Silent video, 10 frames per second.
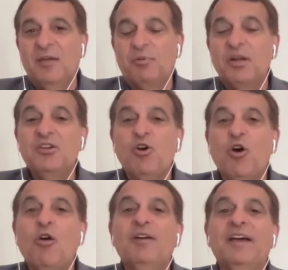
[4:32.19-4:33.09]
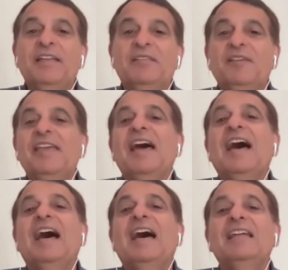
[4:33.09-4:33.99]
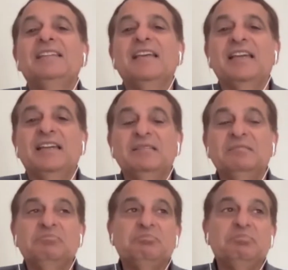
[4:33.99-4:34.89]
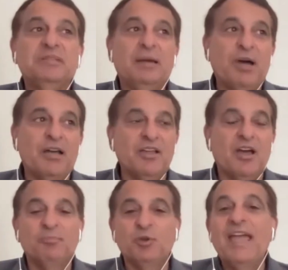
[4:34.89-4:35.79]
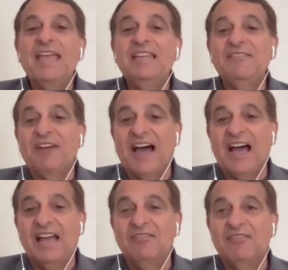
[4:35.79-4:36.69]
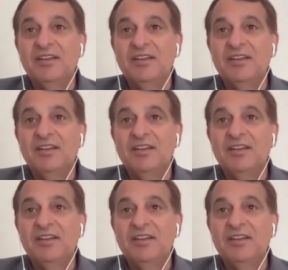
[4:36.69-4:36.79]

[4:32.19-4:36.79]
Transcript: Pre-COVID, we had about up to 85.